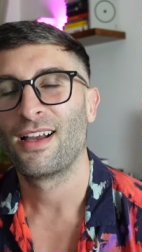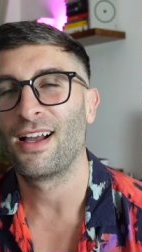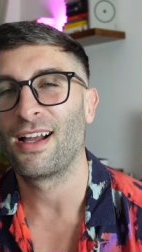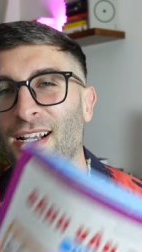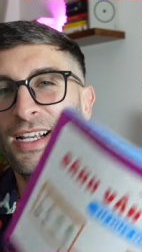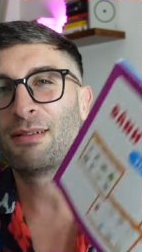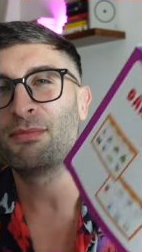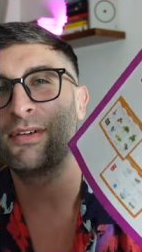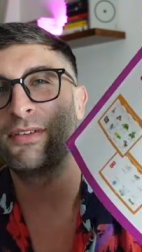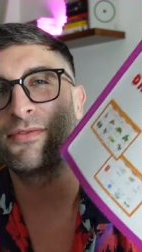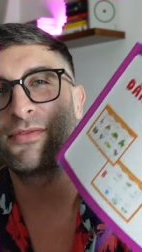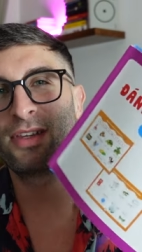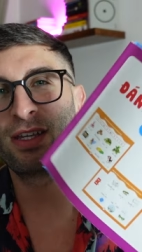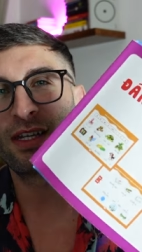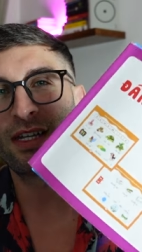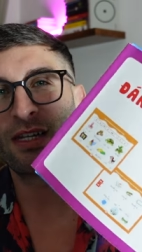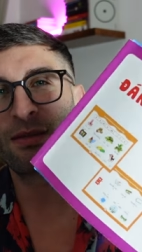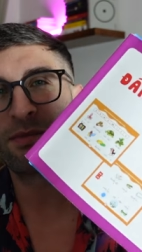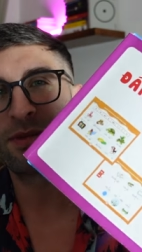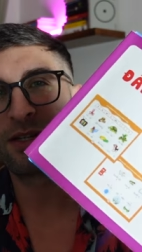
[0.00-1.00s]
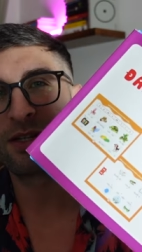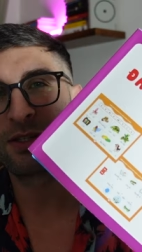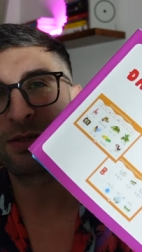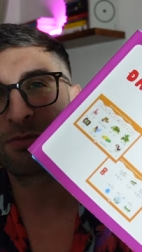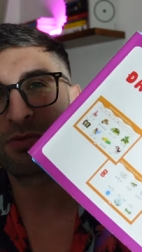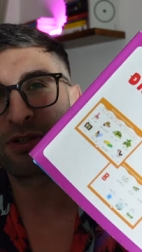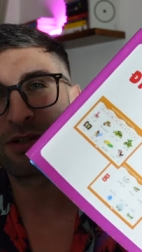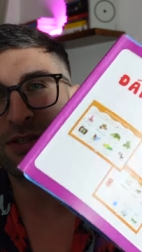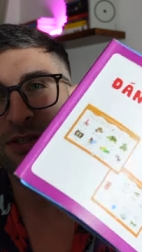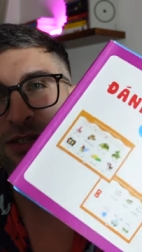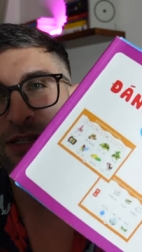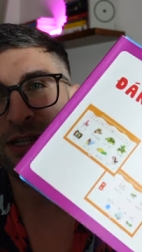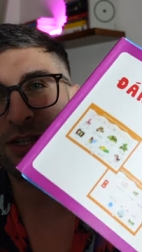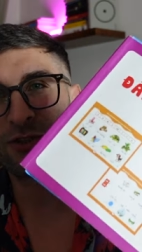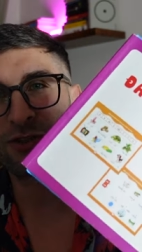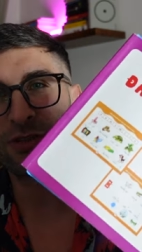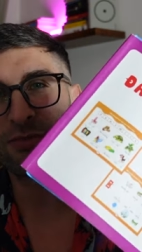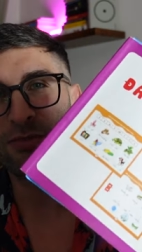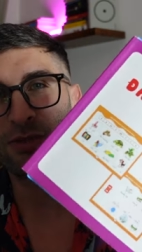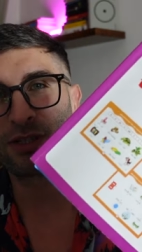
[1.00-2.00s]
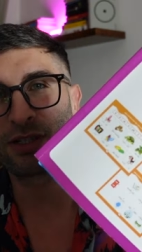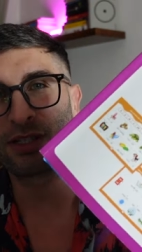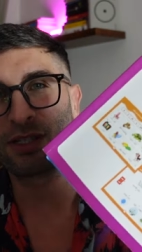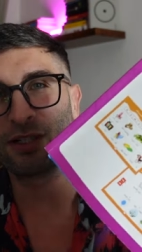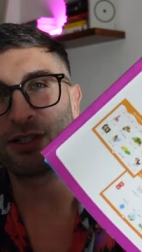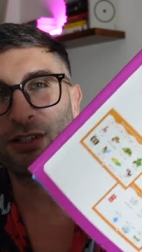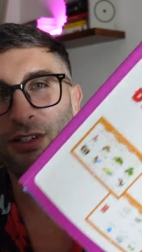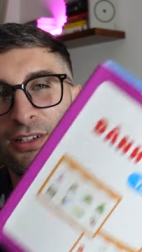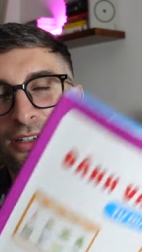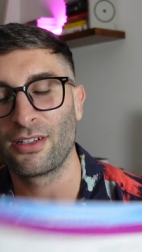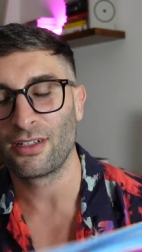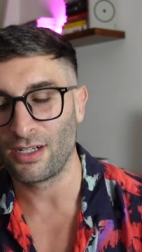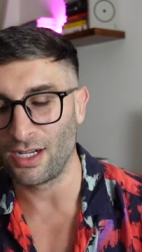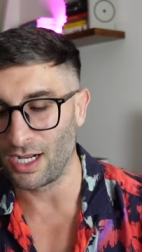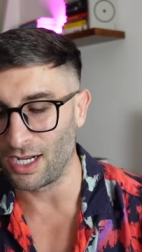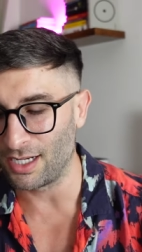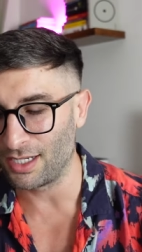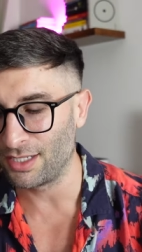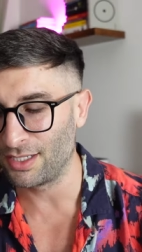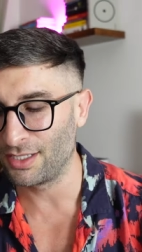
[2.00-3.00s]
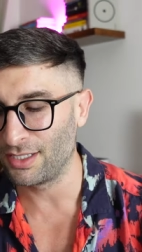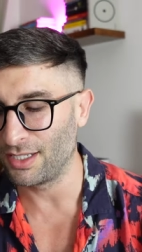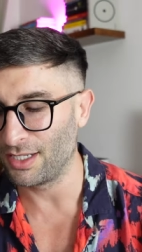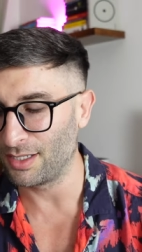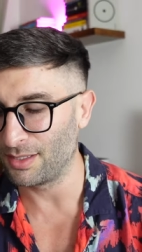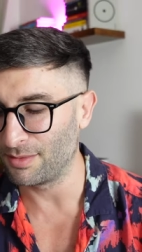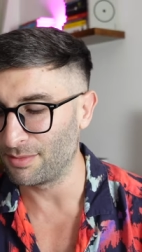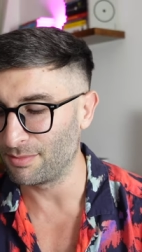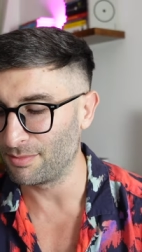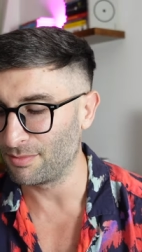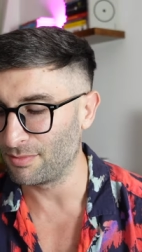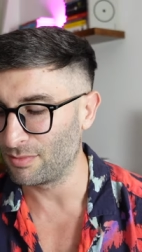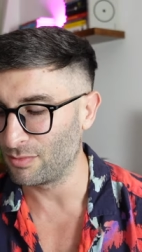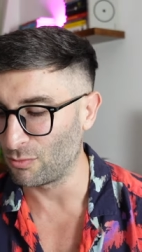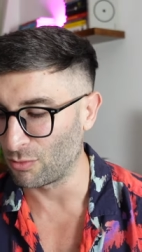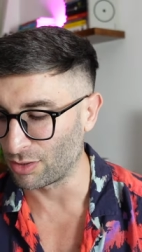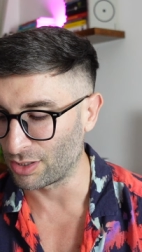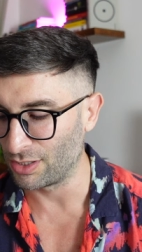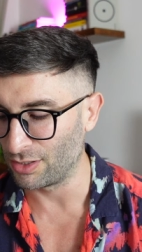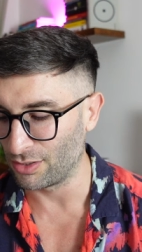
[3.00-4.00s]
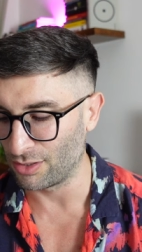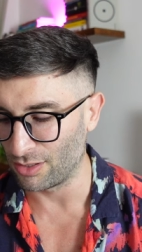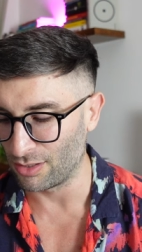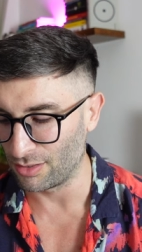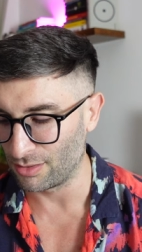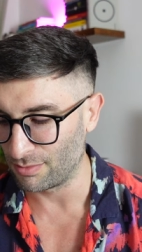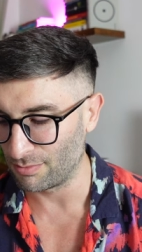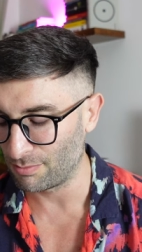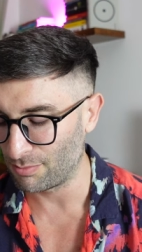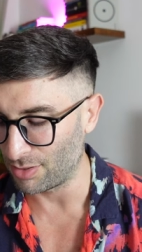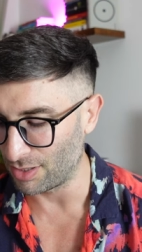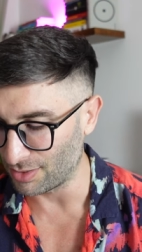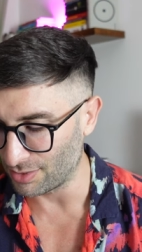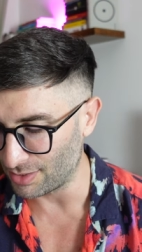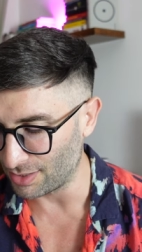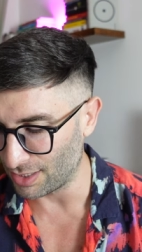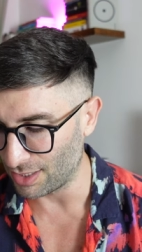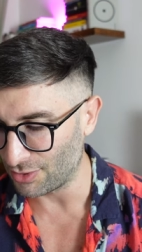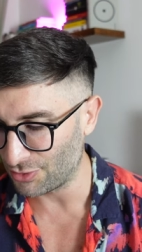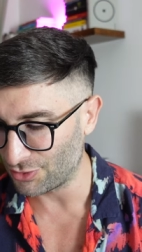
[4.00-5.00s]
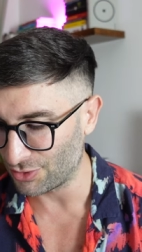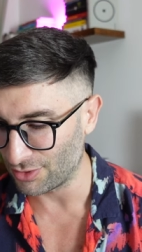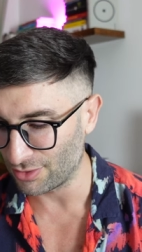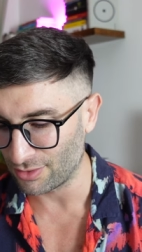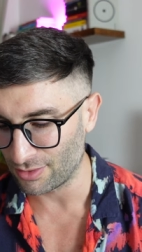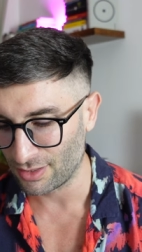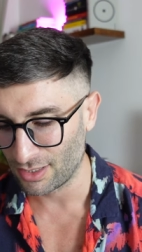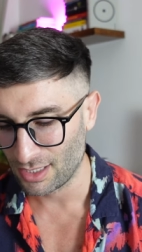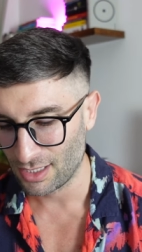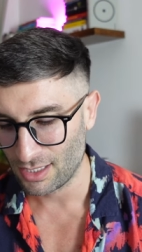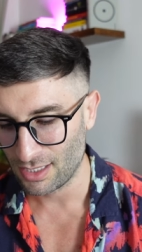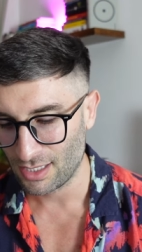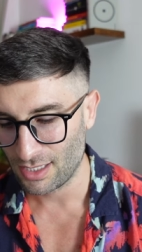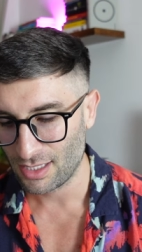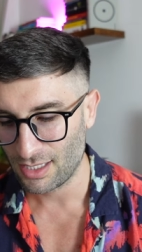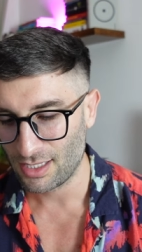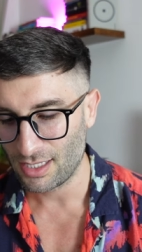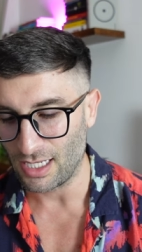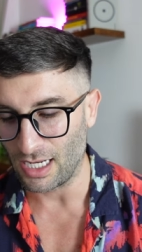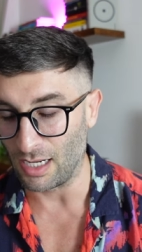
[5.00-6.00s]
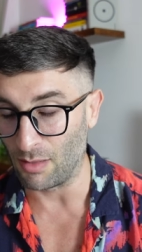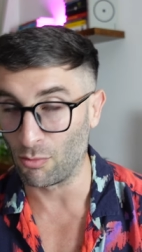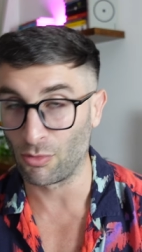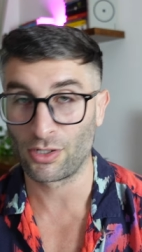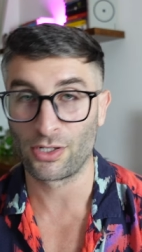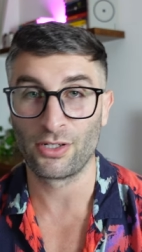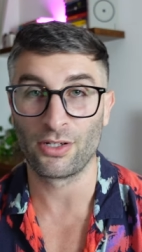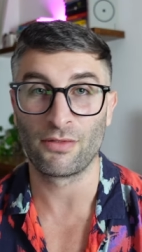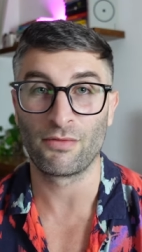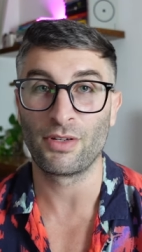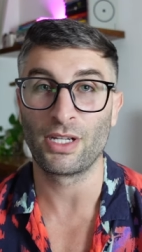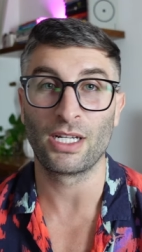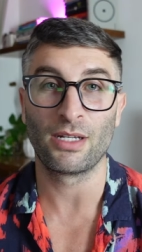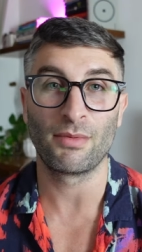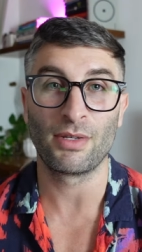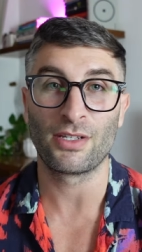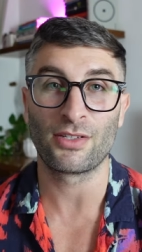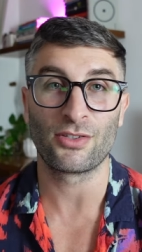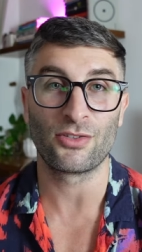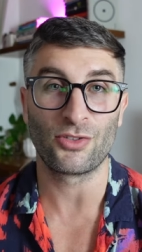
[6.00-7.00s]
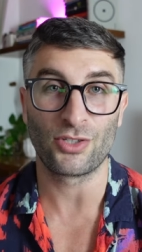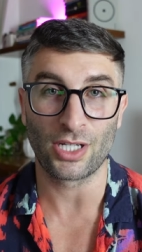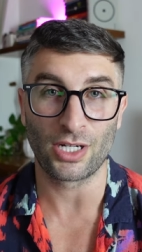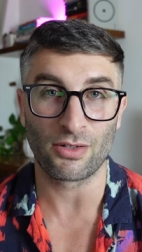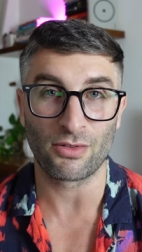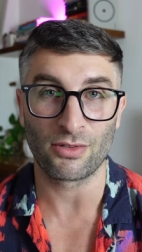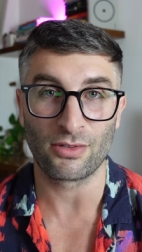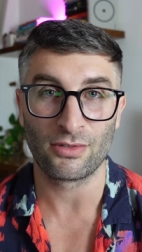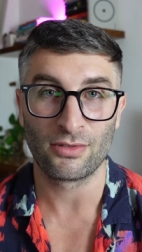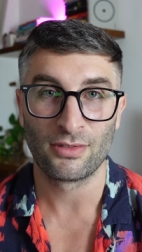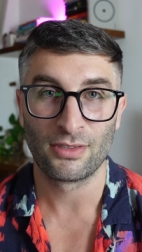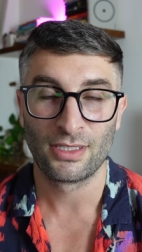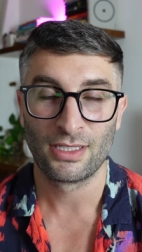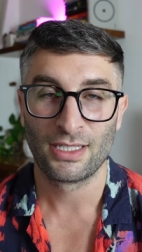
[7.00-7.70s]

I got my Vietnamese pronunciation book here. I am working on pronunciation. I'm working on Vietnamese in general.